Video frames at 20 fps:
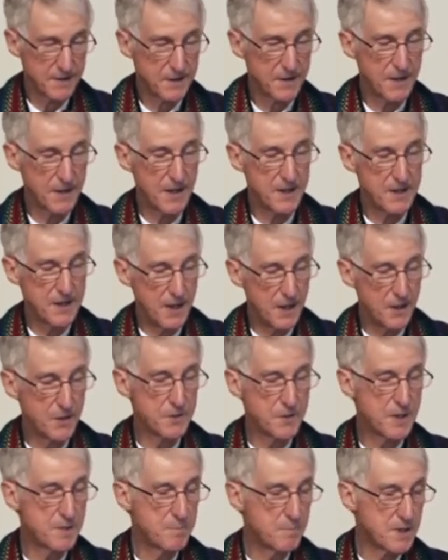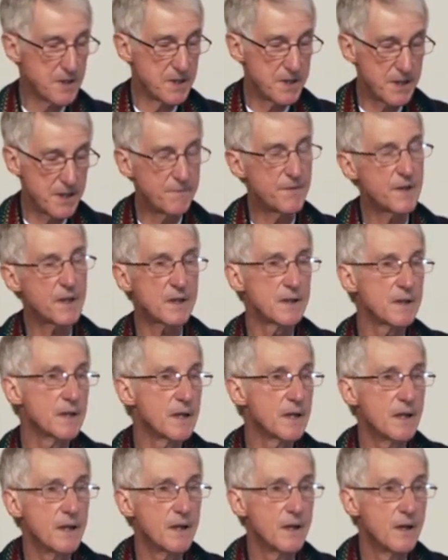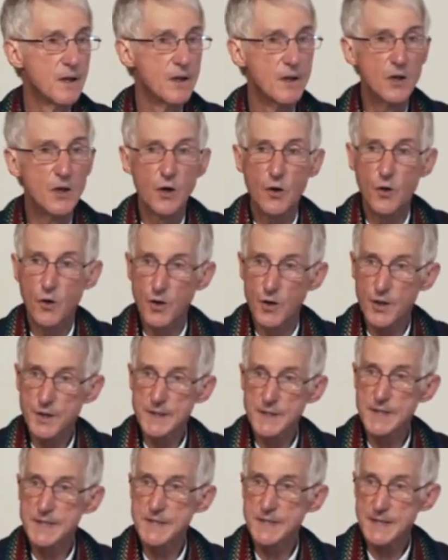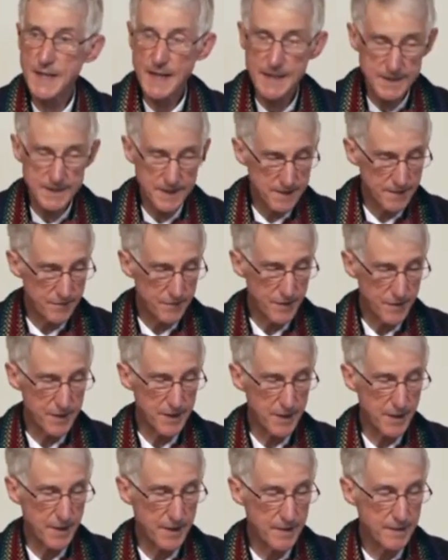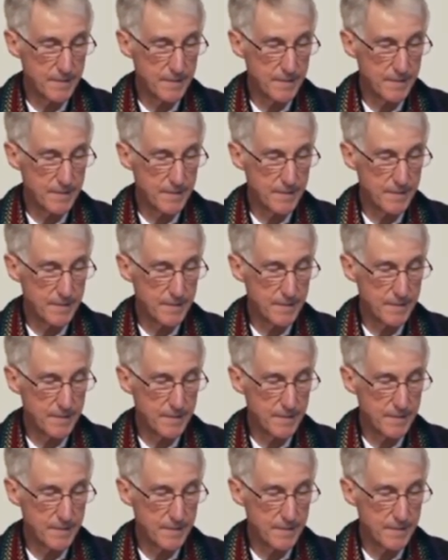can know specifically or decisively